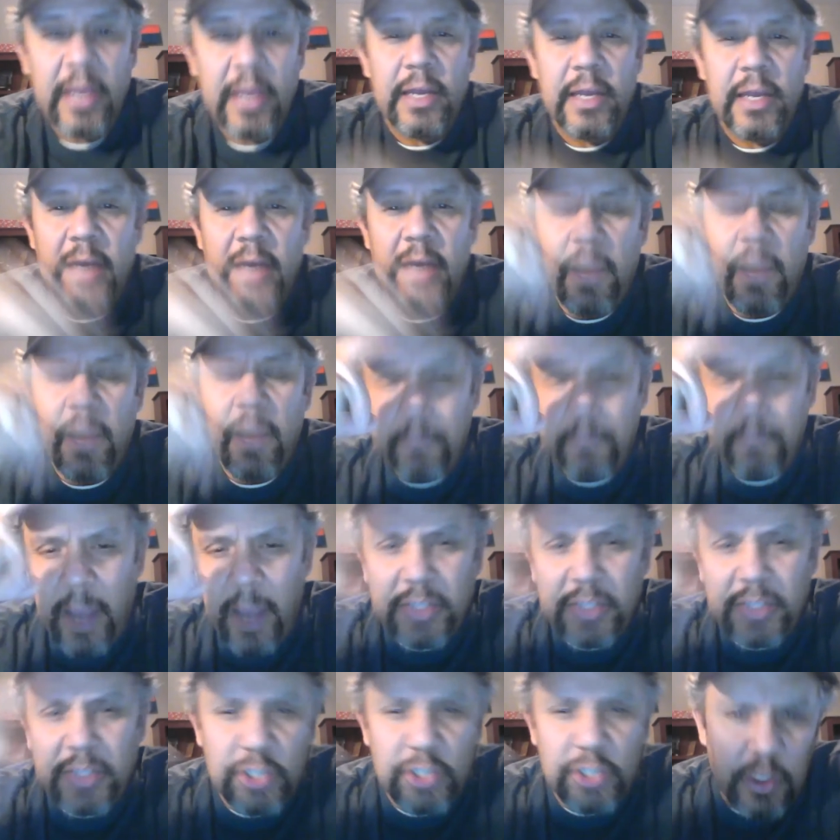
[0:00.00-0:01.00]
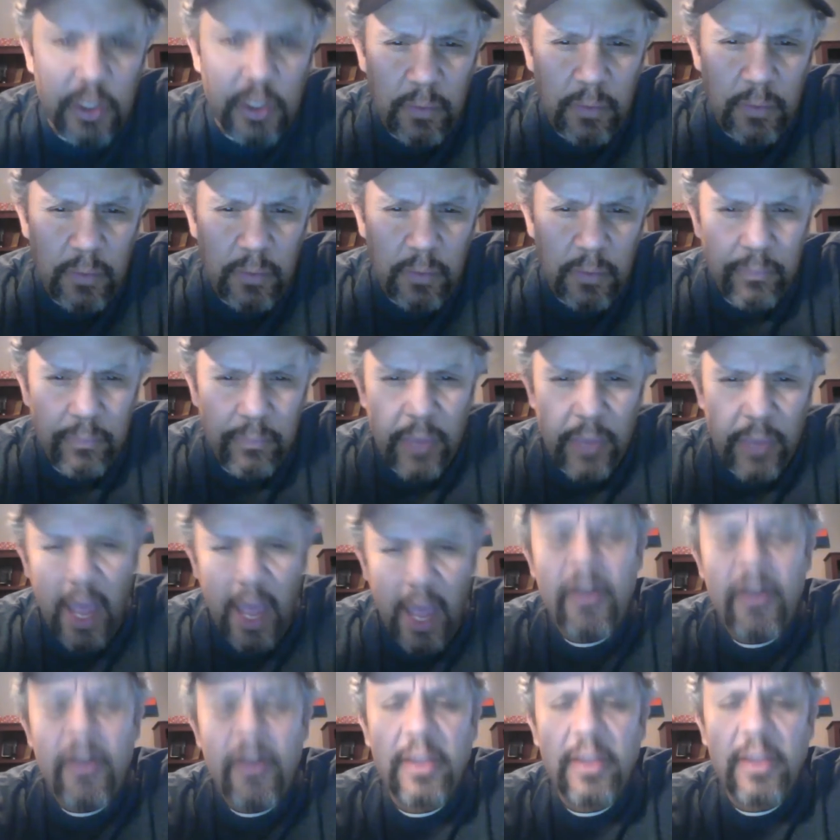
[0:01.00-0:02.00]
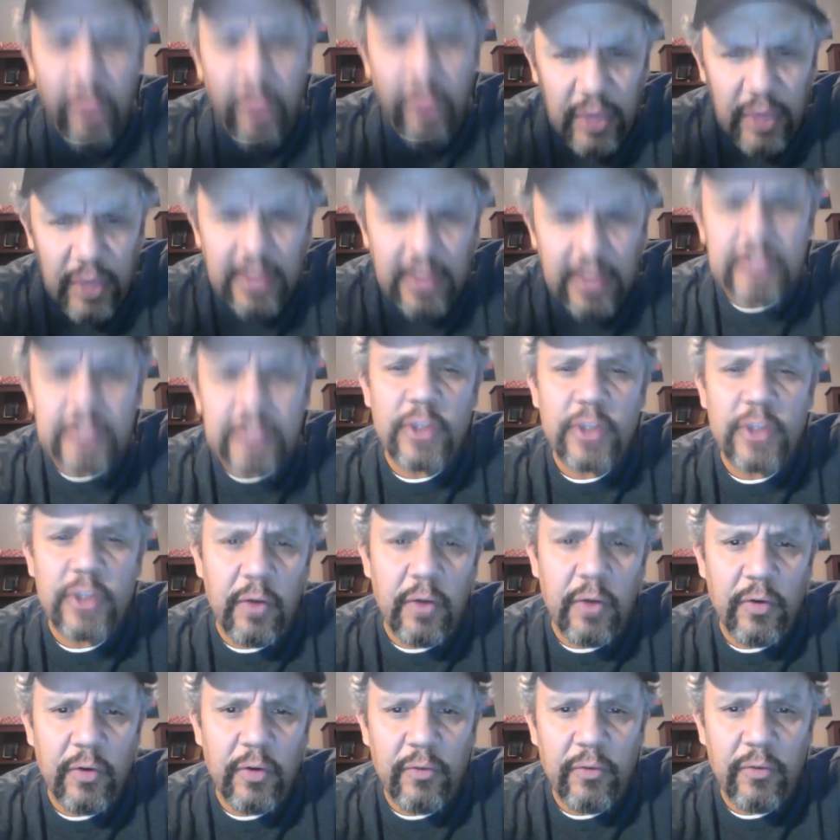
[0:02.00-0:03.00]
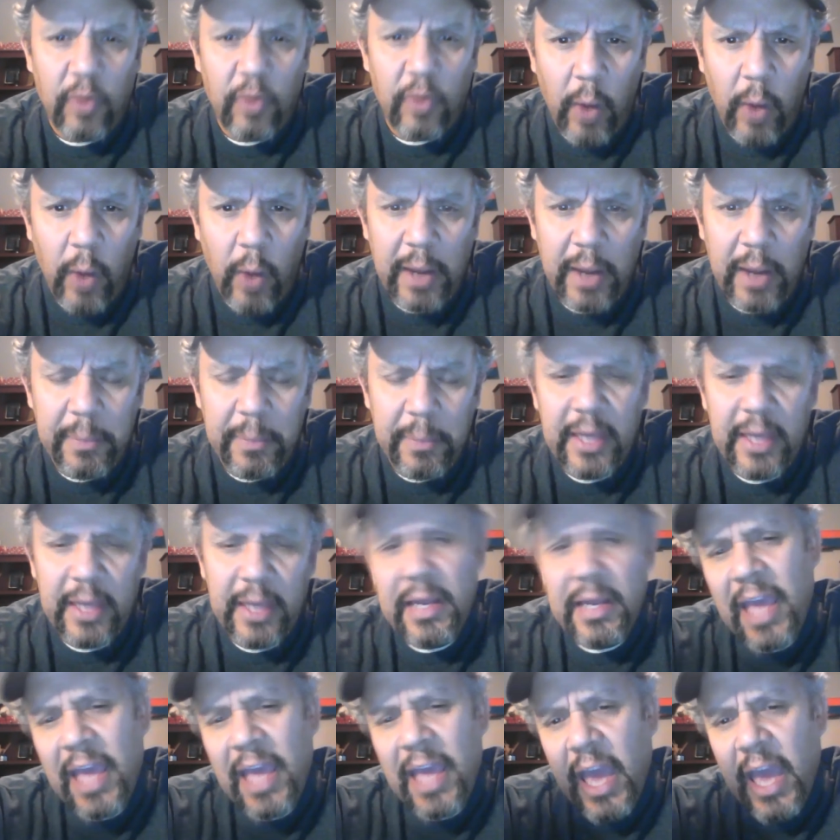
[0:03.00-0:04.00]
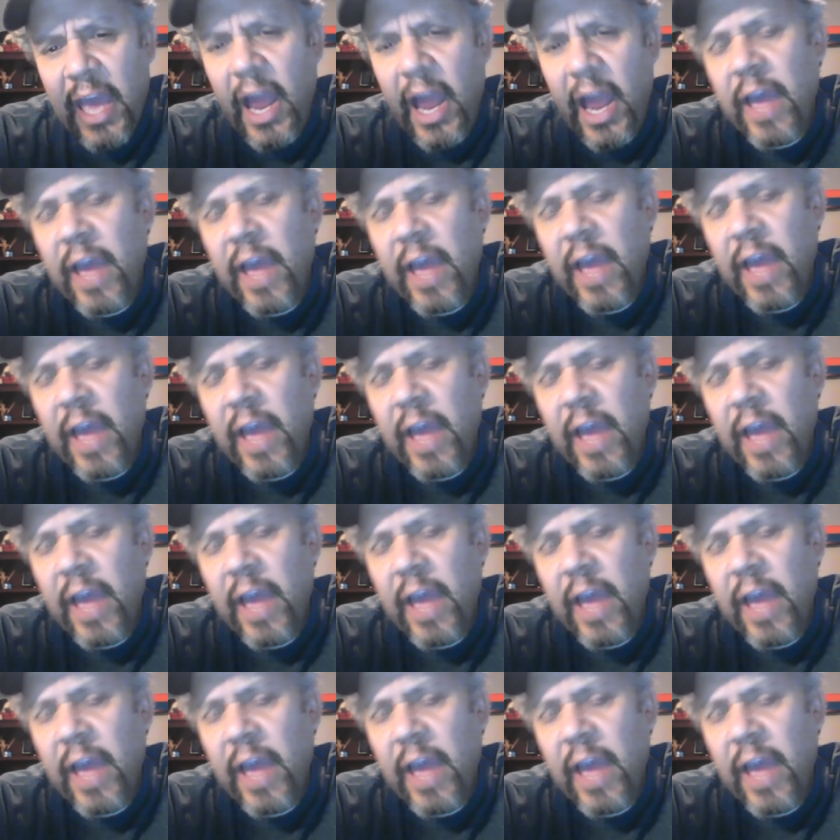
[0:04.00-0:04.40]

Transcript: Now, mind you, I've had to think this over for quite a bit, and I have